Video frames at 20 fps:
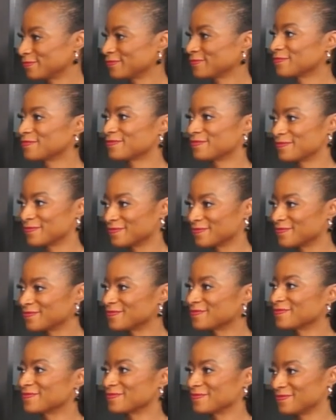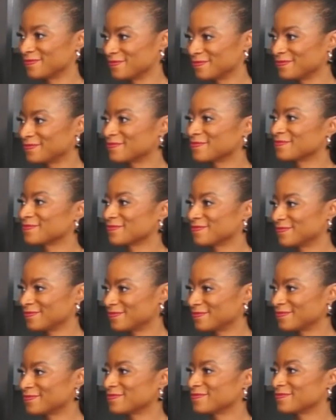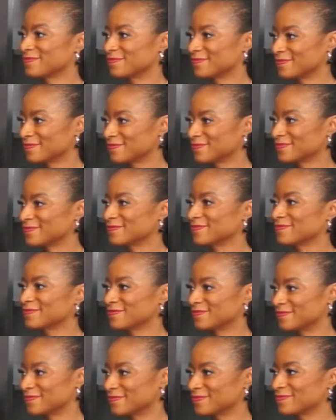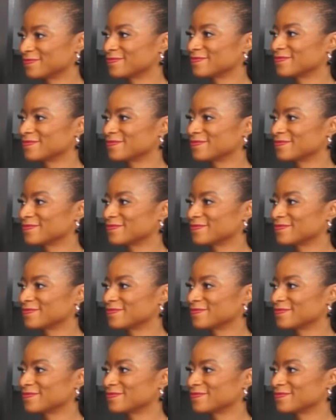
No words are spoken by the person on screen.